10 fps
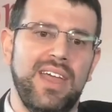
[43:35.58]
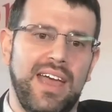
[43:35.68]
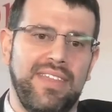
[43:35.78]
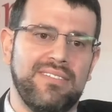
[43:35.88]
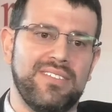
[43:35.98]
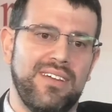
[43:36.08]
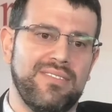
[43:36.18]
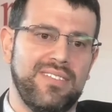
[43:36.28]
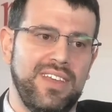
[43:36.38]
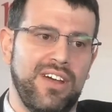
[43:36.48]
and that's
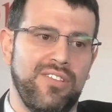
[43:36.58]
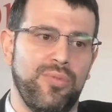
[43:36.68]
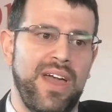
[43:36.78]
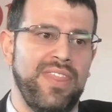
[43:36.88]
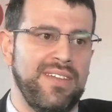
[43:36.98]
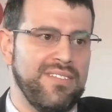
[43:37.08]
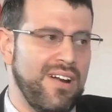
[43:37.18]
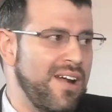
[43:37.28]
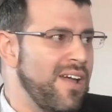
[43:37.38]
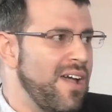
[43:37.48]
just, you know, the way things
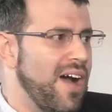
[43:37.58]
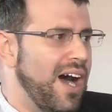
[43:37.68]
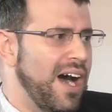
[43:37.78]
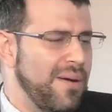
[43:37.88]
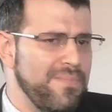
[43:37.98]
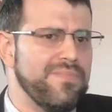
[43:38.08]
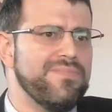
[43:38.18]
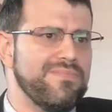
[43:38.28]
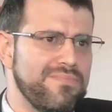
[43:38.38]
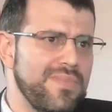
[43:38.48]
are. Our
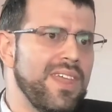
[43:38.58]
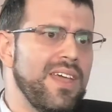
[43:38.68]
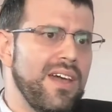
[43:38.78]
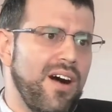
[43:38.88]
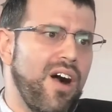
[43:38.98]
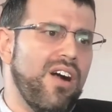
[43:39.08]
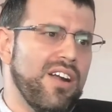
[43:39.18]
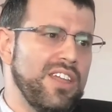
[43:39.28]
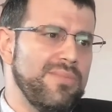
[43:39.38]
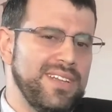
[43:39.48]

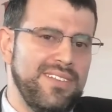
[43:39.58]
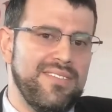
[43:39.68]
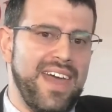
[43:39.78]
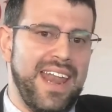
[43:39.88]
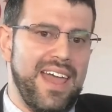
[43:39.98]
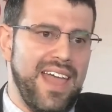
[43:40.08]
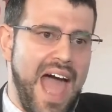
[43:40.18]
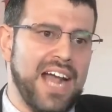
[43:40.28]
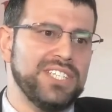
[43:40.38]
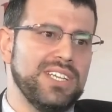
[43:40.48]
argument is that
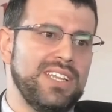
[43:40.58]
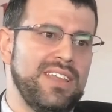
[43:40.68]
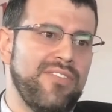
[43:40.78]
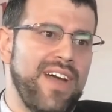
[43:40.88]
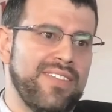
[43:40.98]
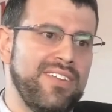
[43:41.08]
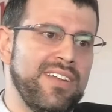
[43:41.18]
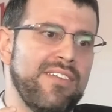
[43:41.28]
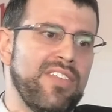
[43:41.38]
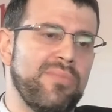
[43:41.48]
actually the fact that you're
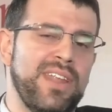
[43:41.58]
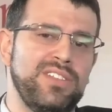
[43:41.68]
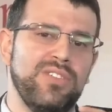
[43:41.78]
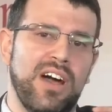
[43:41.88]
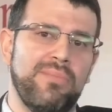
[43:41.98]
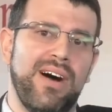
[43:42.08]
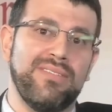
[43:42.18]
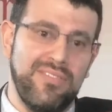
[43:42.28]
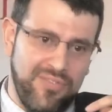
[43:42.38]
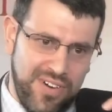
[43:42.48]
giving the money to
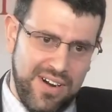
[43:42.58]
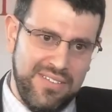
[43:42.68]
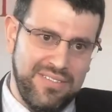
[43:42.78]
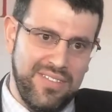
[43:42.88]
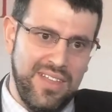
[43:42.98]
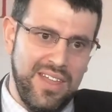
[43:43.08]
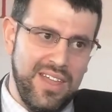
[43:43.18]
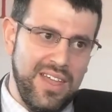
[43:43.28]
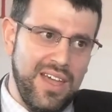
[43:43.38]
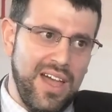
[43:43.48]
Hamas first
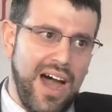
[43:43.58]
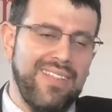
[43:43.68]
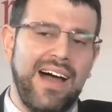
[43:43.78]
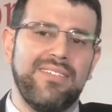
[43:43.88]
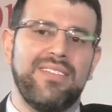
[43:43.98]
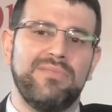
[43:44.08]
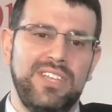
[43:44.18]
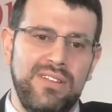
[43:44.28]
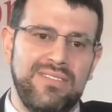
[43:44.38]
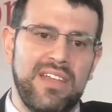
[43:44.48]
allows them to
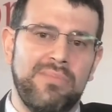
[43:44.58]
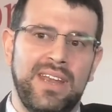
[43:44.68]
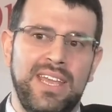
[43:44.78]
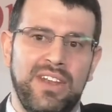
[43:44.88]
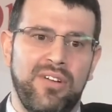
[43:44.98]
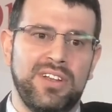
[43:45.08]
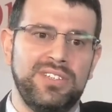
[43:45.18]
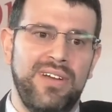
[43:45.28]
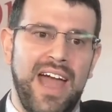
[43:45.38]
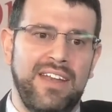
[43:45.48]
use that money in order
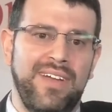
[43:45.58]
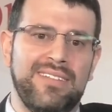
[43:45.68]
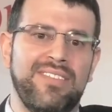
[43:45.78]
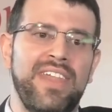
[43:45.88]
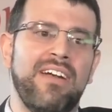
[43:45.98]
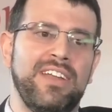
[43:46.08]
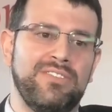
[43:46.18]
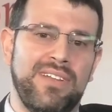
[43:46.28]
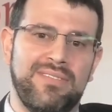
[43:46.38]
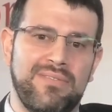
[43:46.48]
to advance their
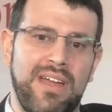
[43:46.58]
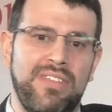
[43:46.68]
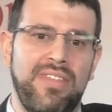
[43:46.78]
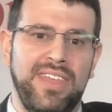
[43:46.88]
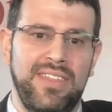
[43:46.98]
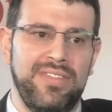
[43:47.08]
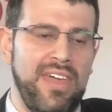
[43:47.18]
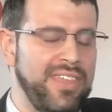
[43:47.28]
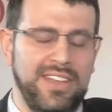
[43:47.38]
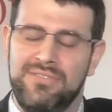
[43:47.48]
interests rather than
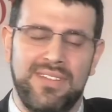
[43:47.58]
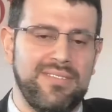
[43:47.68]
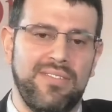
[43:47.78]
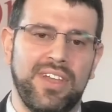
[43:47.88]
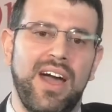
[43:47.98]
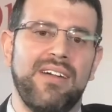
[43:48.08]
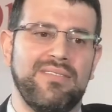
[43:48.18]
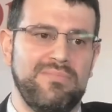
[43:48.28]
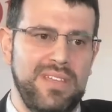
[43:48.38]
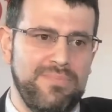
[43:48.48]
the interests of the
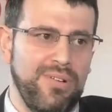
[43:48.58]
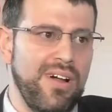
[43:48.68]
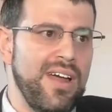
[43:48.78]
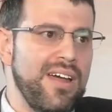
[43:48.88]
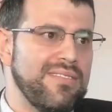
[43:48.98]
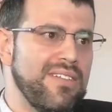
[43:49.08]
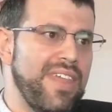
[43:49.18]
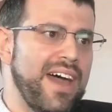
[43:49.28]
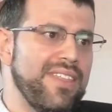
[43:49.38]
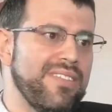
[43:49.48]
Gazan people.
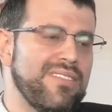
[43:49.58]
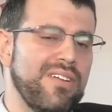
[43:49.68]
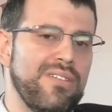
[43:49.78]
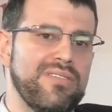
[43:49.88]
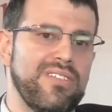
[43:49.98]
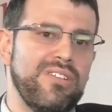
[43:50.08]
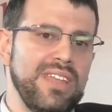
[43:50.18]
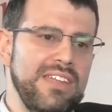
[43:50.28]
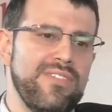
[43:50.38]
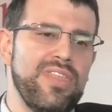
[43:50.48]
So
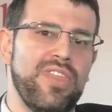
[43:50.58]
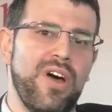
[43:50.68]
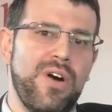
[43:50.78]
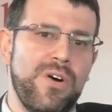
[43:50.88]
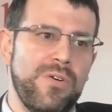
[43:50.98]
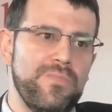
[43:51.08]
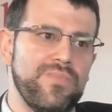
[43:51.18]
even though